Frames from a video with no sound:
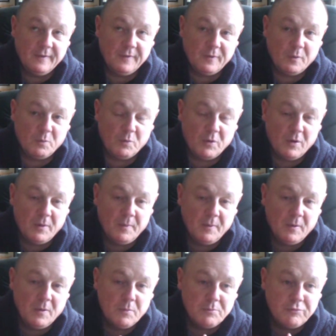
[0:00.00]
that were
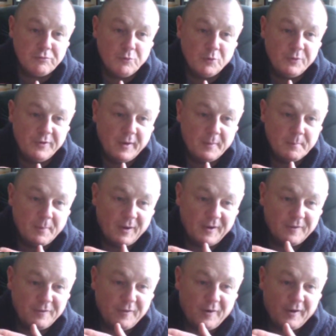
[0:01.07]
brought in by the
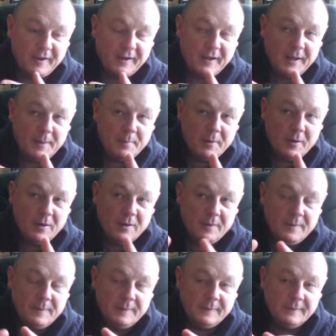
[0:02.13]
fire keeper
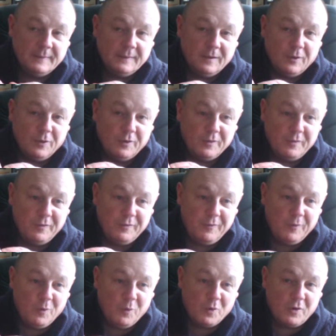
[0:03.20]
on a
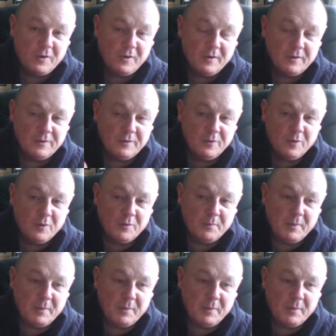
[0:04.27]
fork, long